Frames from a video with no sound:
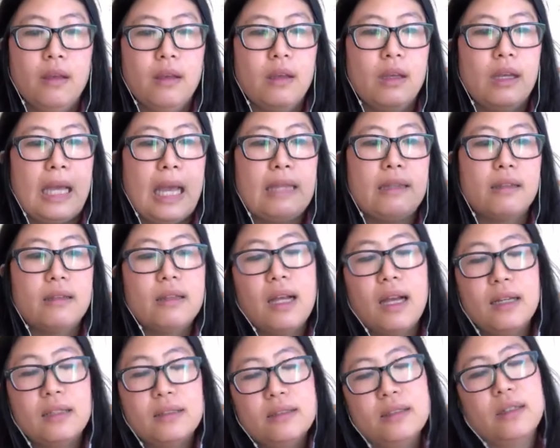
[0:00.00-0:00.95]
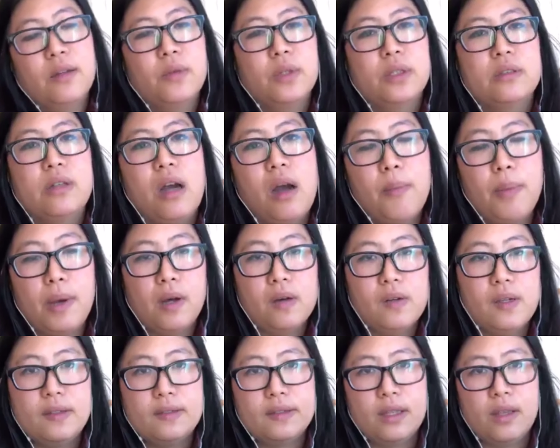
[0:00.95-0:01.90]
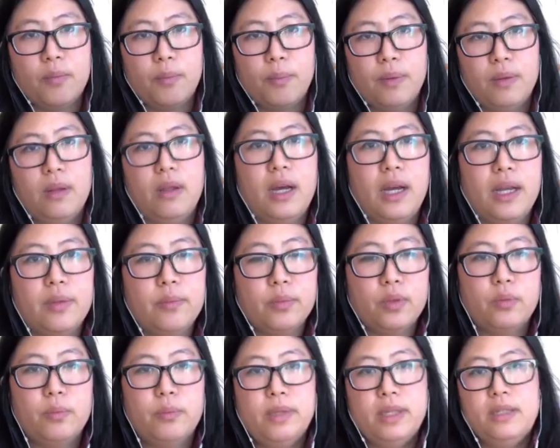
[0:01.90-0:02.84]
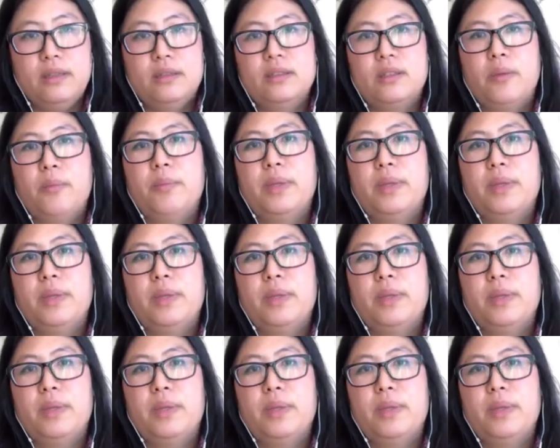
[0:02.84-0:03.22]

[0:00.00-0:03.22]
And the last thing I want to talk about is implied movement,